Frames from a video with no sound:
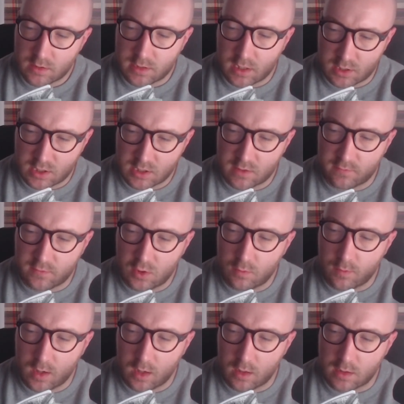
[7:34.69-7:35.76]
touches of
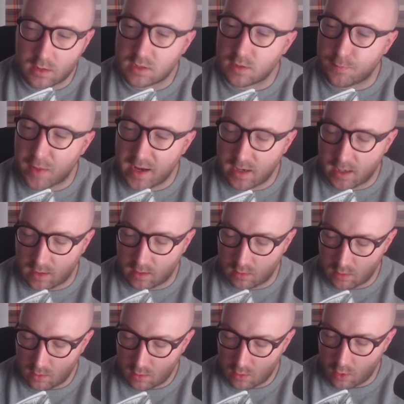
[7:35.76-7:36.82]
humour depending
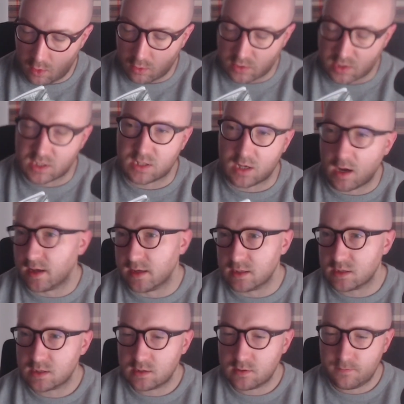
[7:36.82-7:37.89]
on
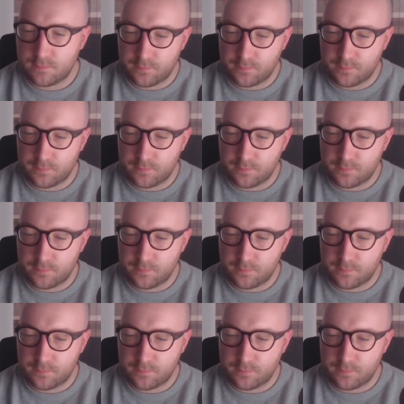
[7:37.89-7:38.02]
size.